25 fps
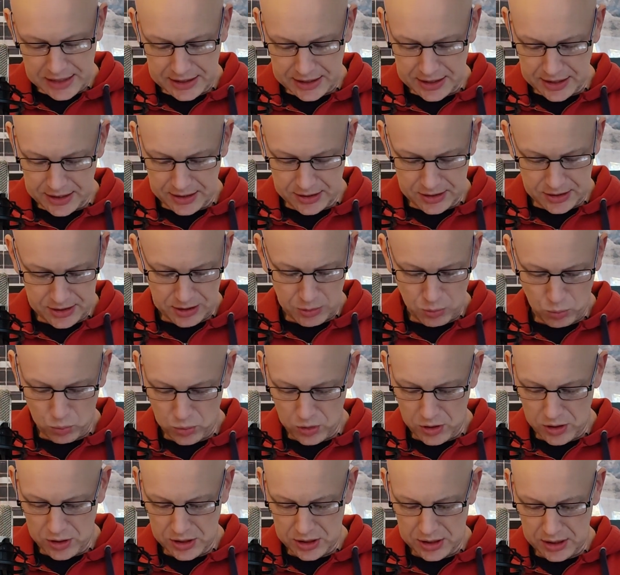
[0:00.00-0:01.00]
Incident,
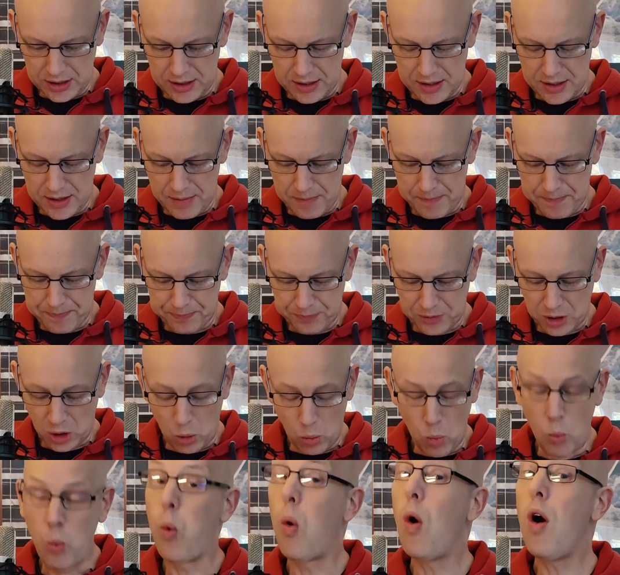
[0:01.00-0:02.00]
was
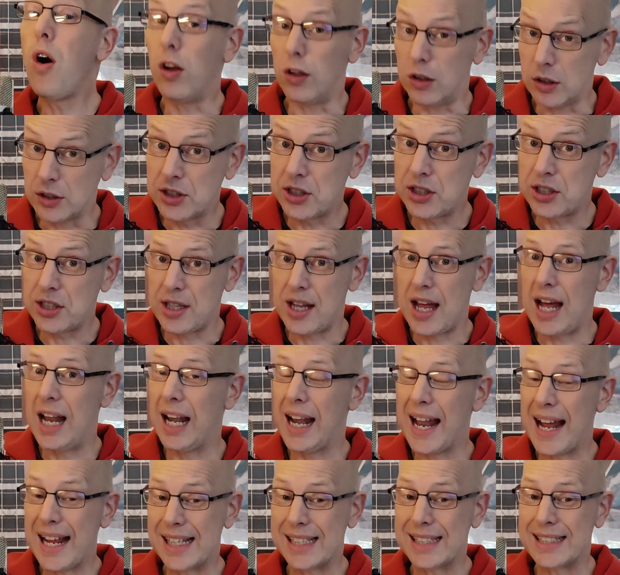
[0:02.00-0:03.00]

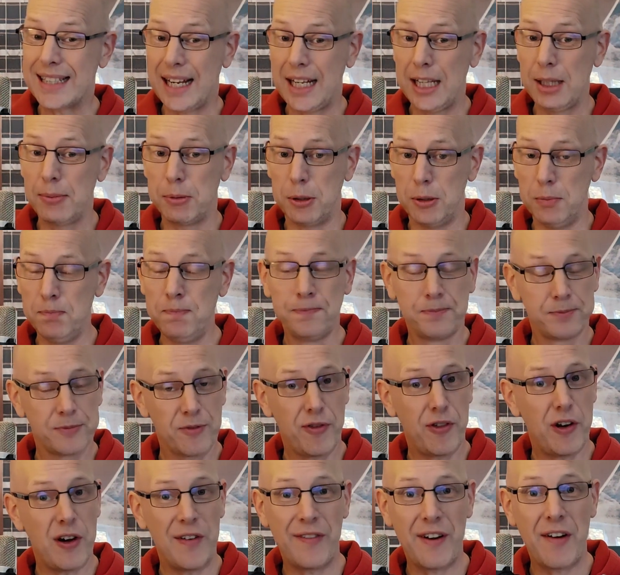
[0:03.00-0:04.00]
their last album
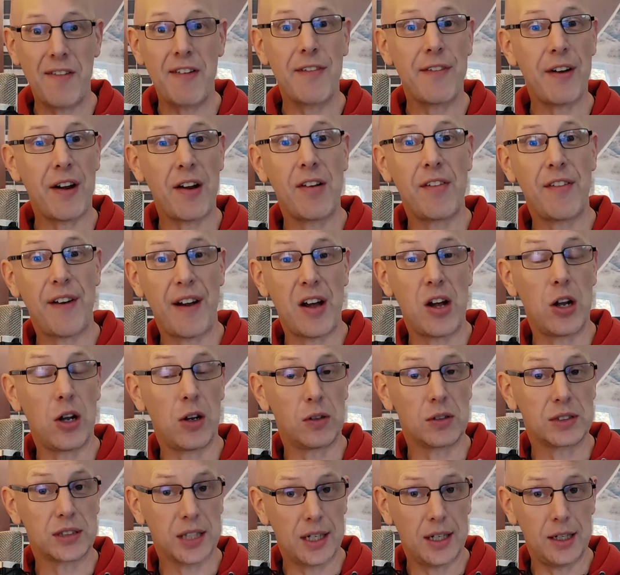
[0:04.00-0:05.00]
for a very, very, very
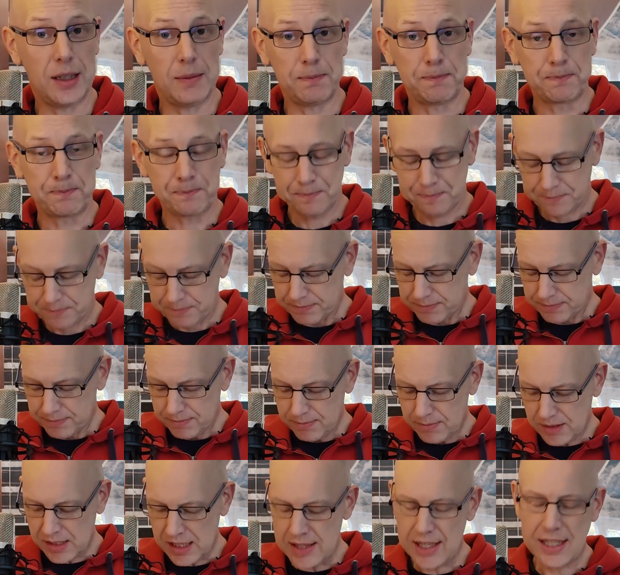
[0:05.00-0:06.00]
long time.
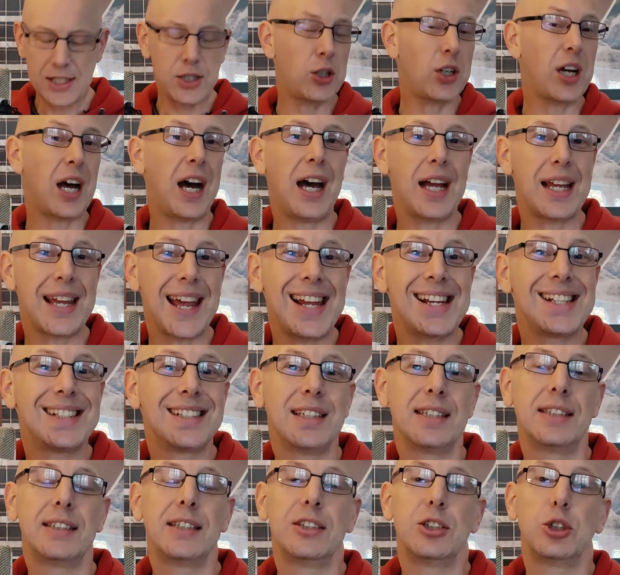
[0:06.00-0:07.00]
They took a
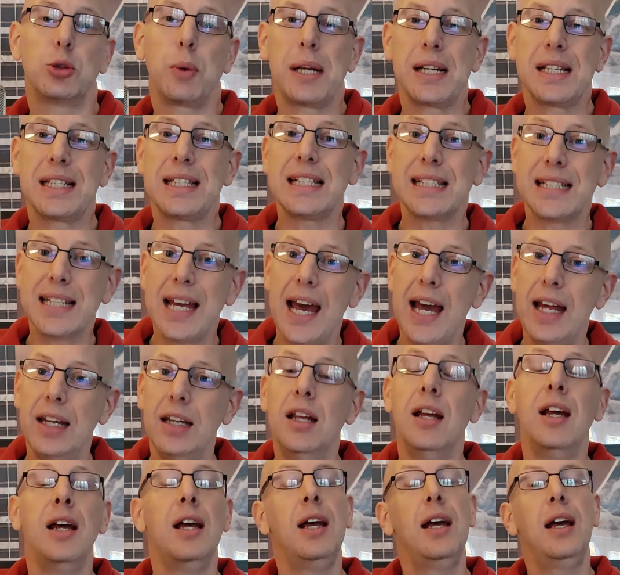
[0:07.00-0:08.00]
hiatus in
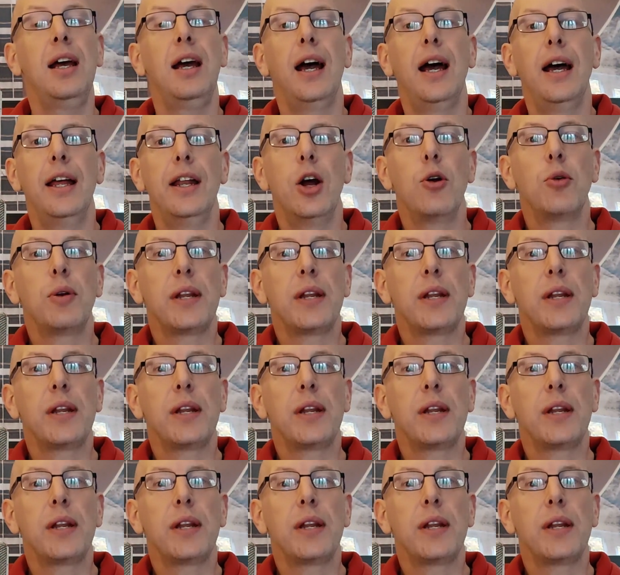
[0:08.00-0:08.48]
2010 and